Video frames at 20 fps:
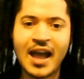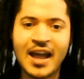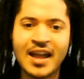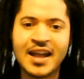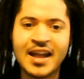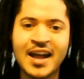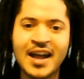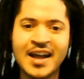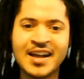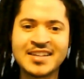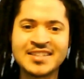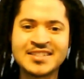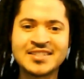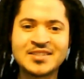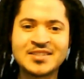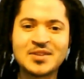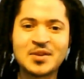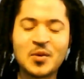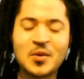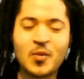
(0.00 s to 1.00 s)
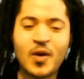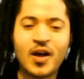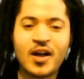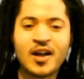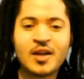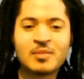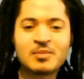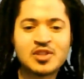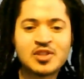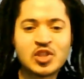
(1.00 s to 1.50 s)
Hi guys,
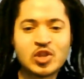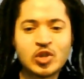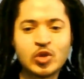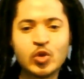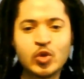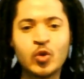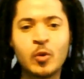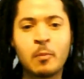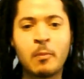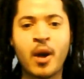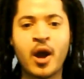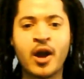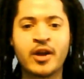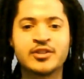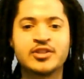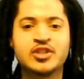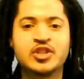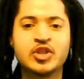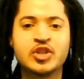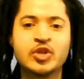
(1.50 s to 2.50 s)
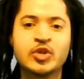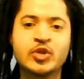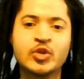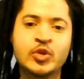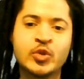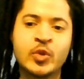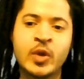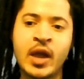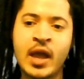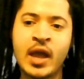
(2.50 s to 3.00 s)
welcome to part
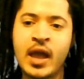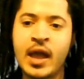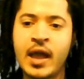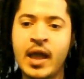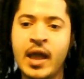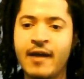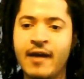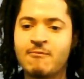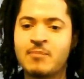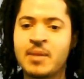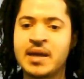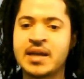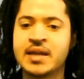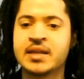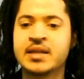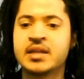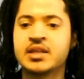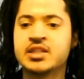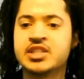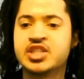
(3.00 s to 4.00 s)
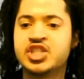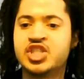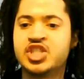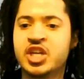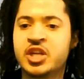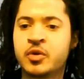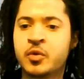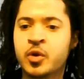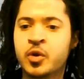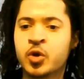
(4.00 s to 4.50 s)
2 of my
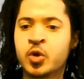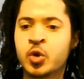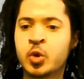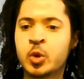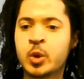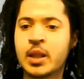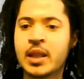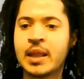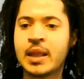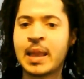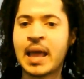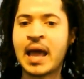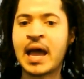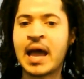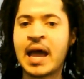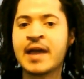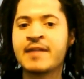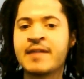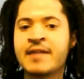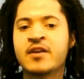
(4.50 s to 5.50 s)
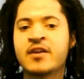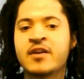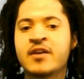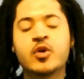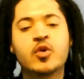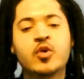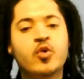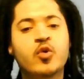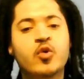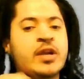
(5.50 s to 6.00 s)
general live
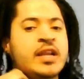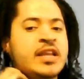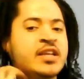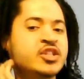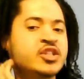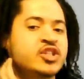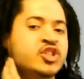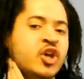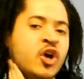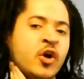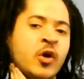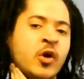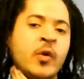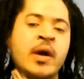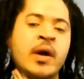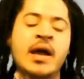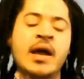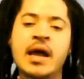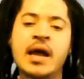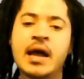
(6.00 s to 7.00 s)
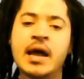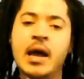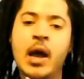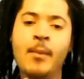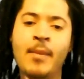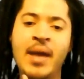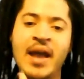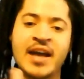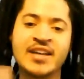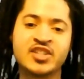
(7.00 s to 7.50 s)
reading show,
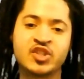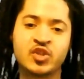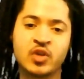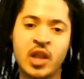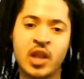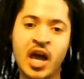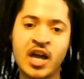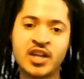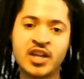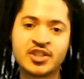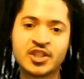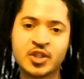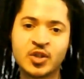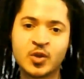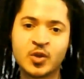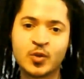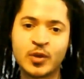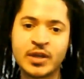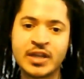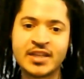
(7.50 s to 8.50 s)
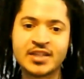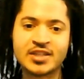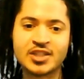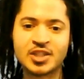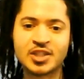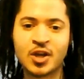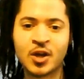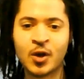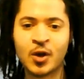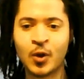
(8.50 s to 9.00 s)
Astrological reading
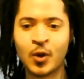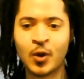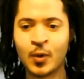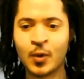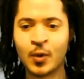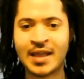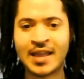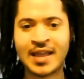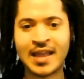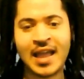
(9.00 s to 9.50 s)
show.